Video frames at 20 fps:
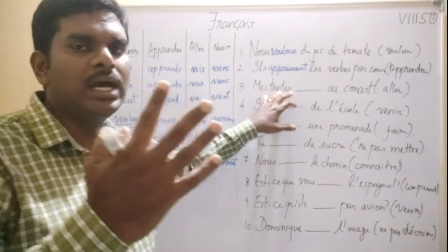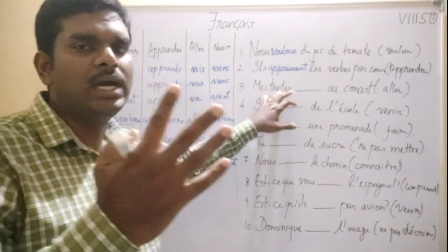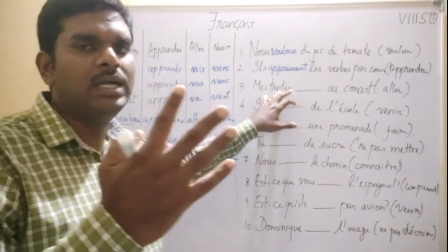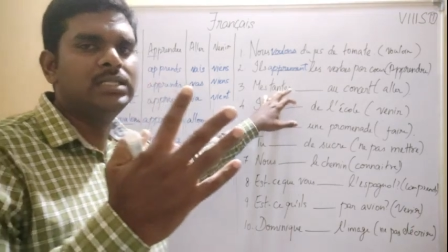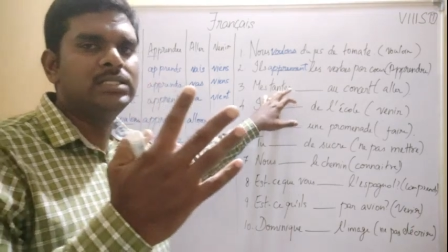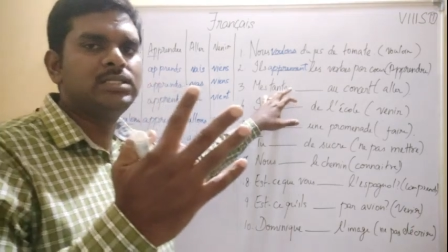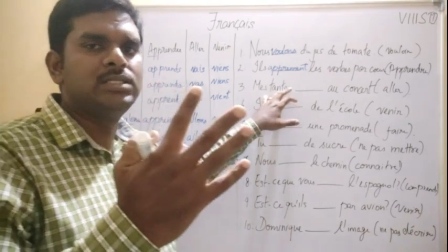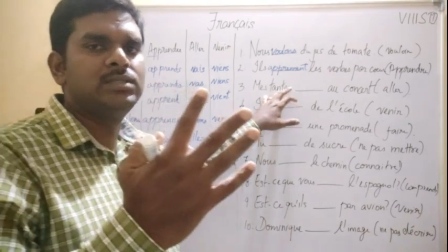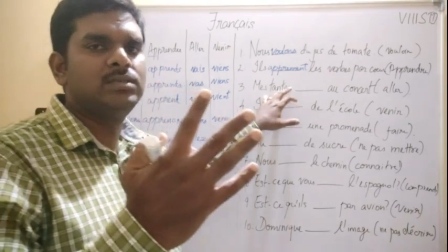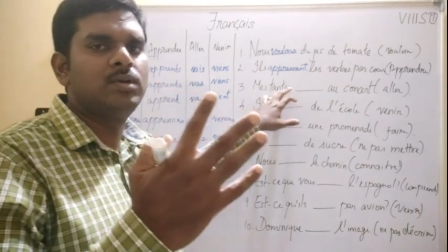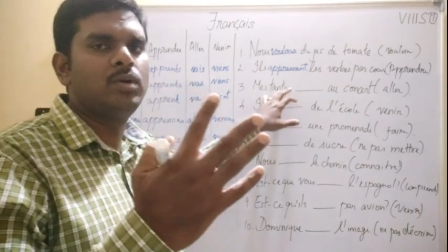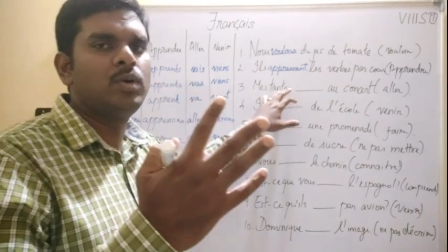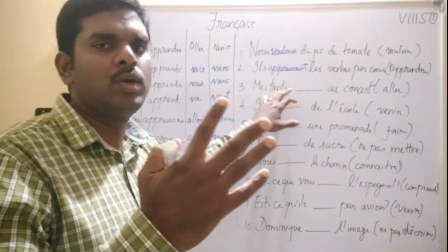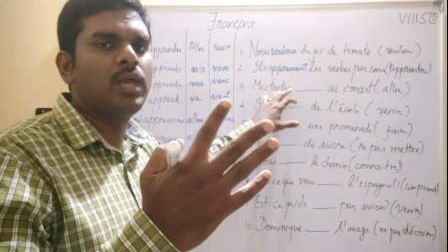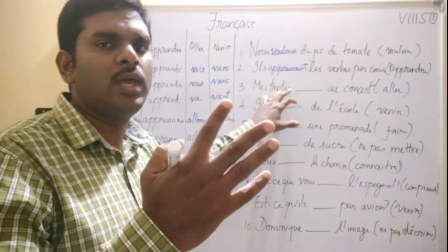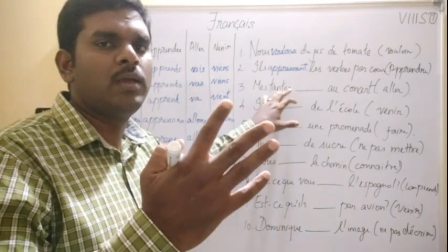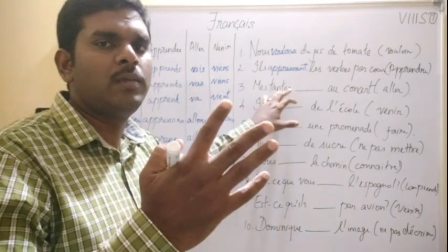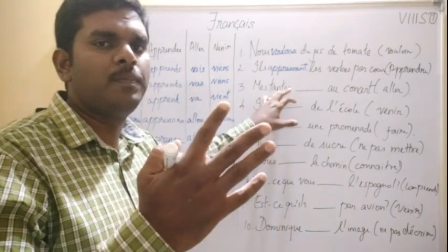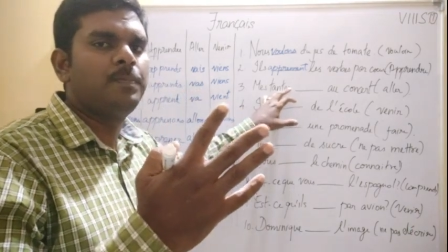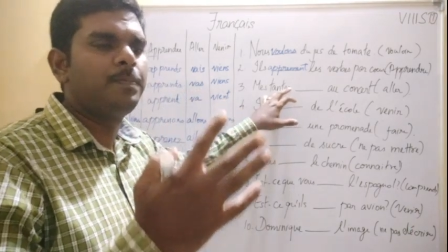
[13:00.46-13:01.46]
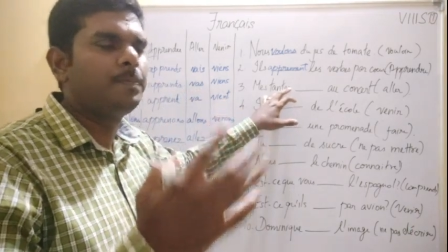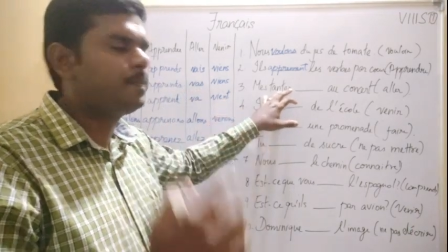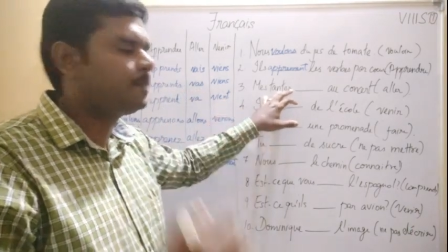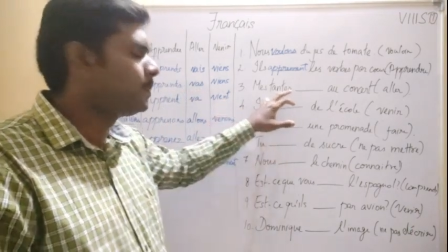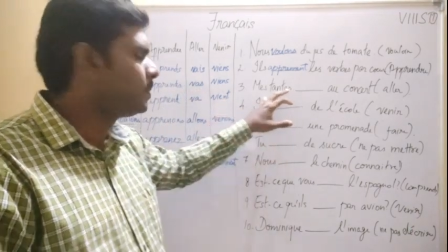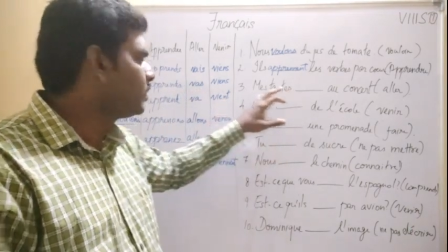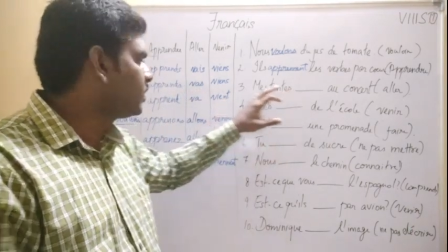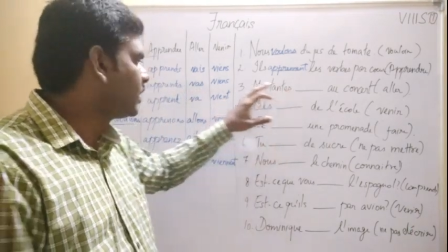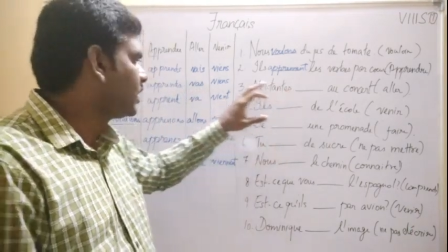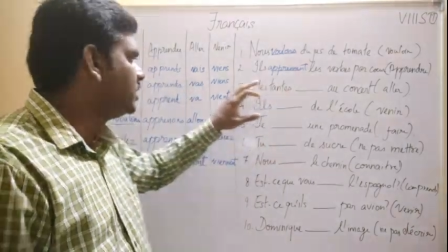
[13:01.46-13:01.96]
aunts. Okay.
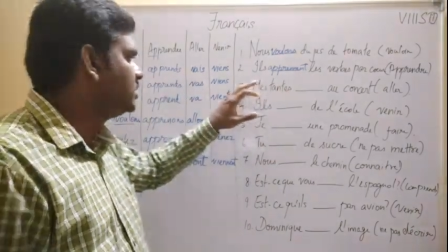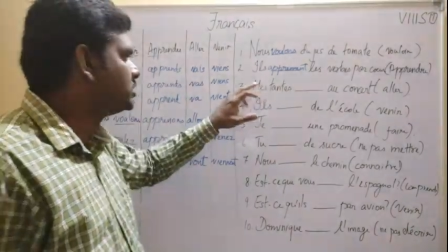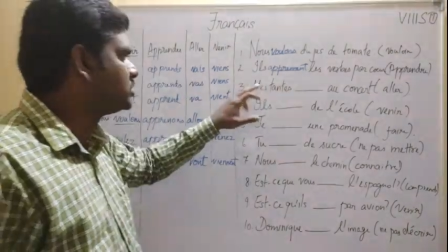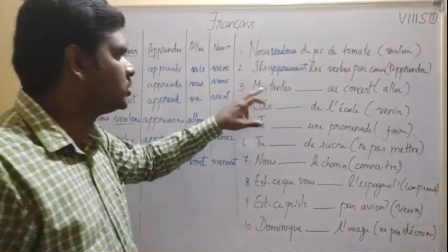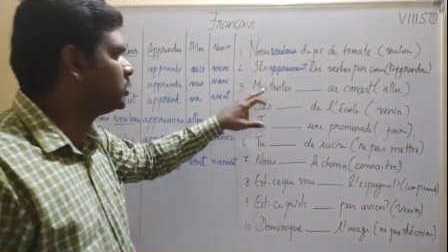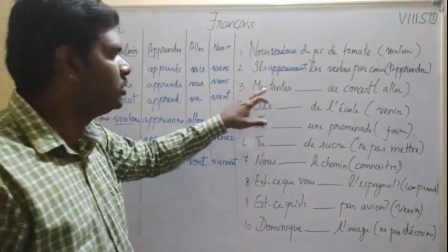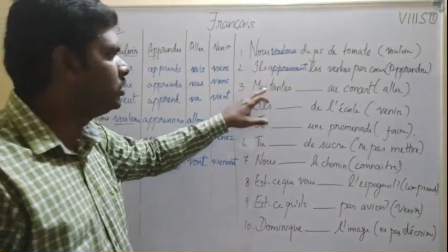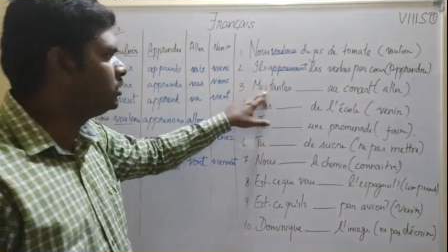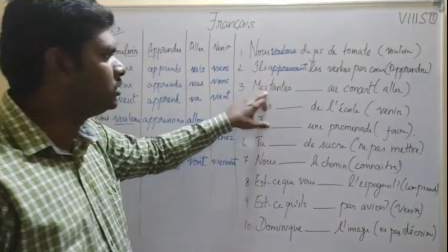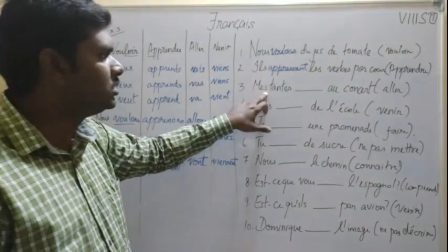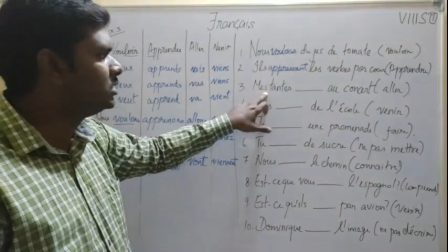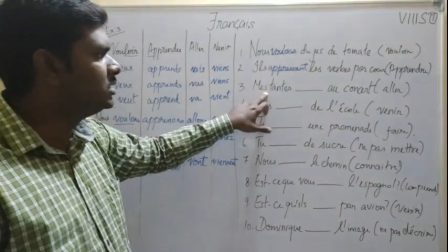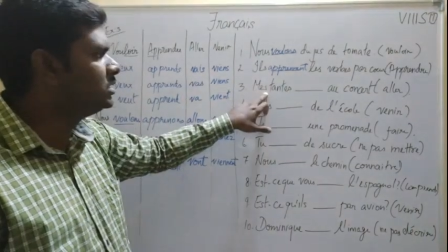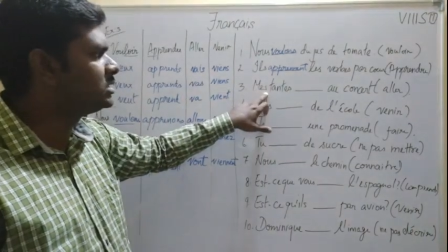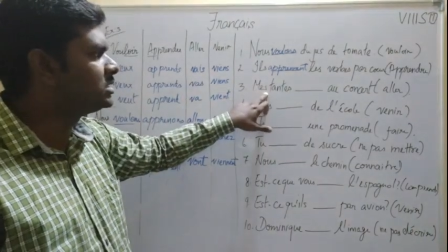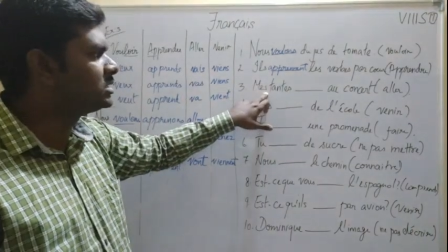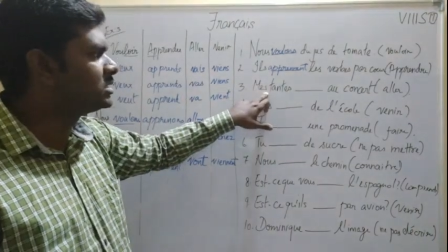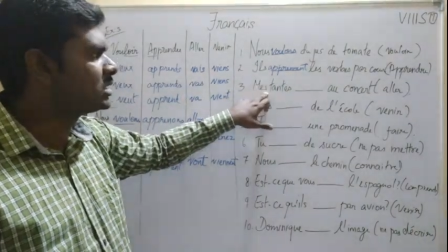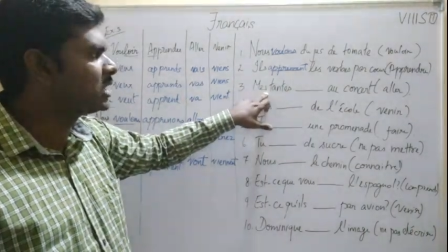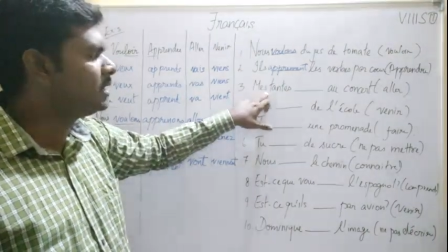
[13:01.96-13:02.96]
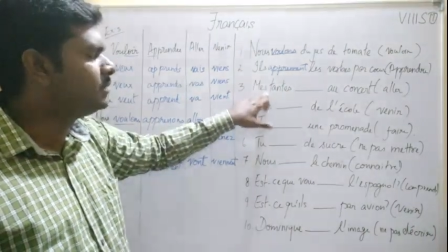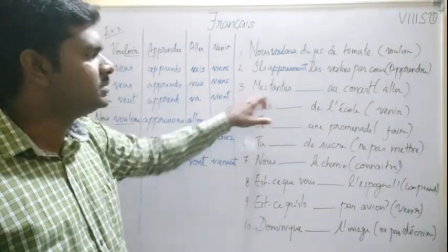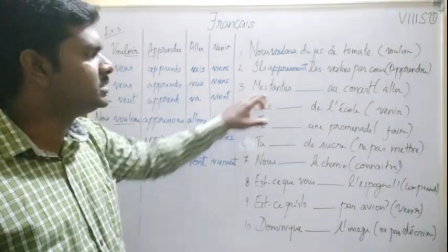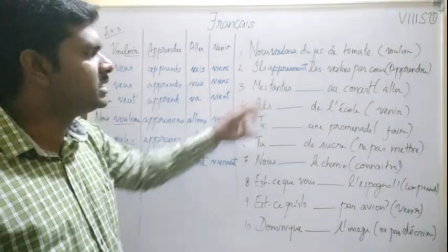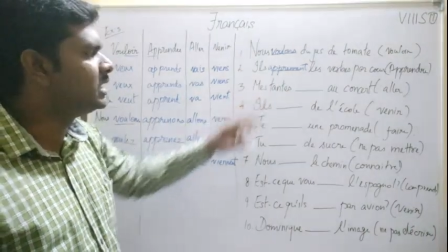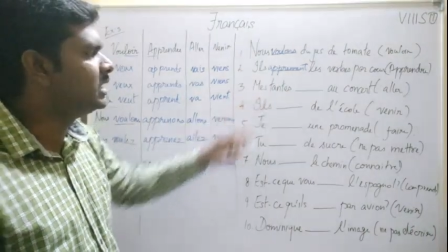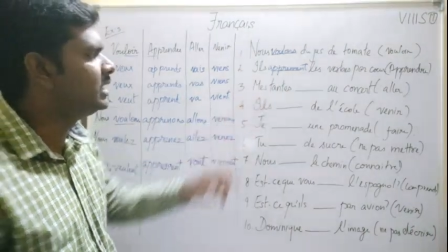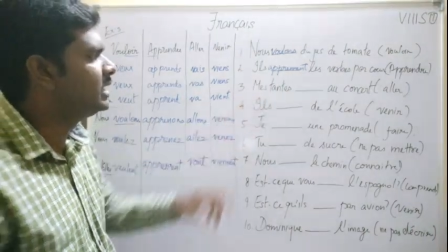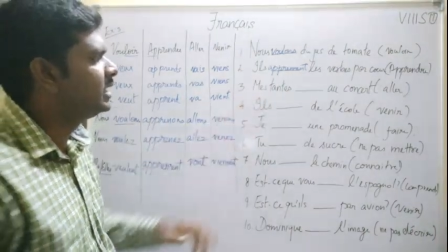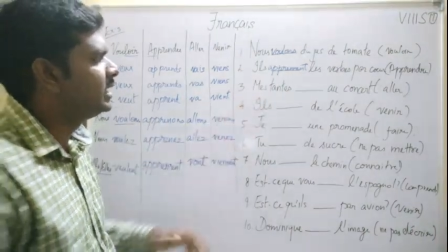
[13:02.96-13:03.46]
So, this
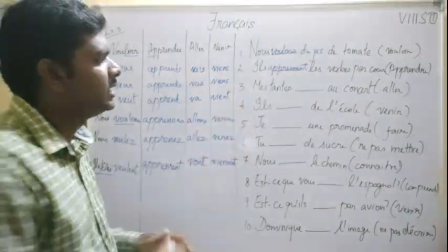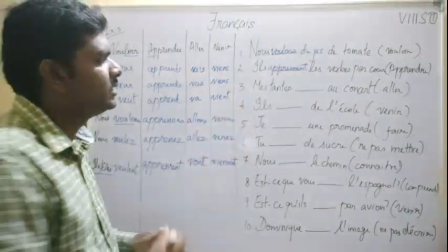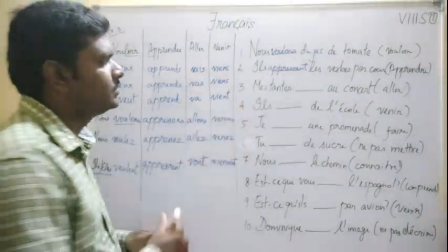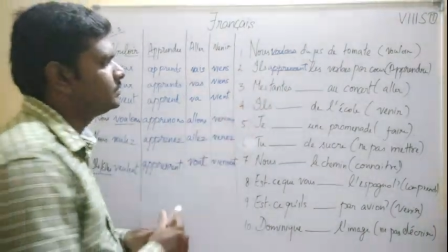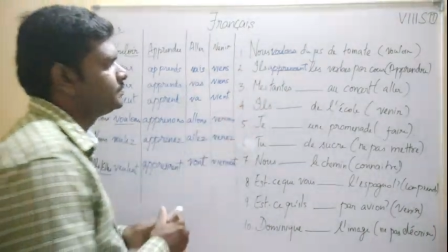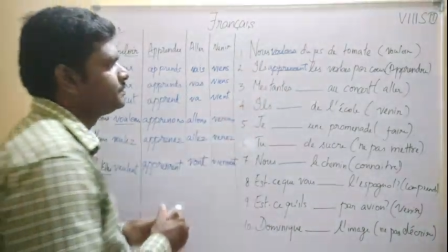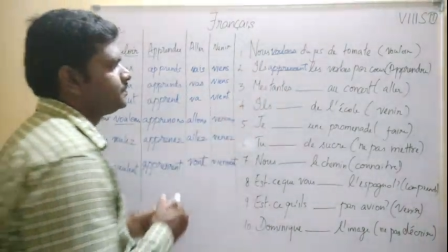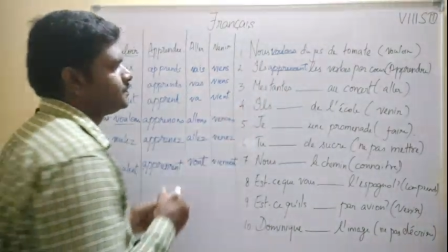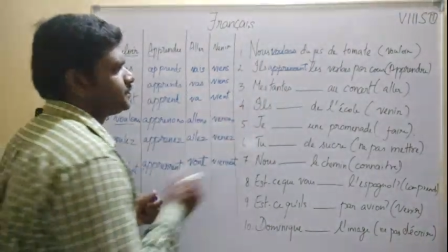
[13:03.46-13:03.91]
comes under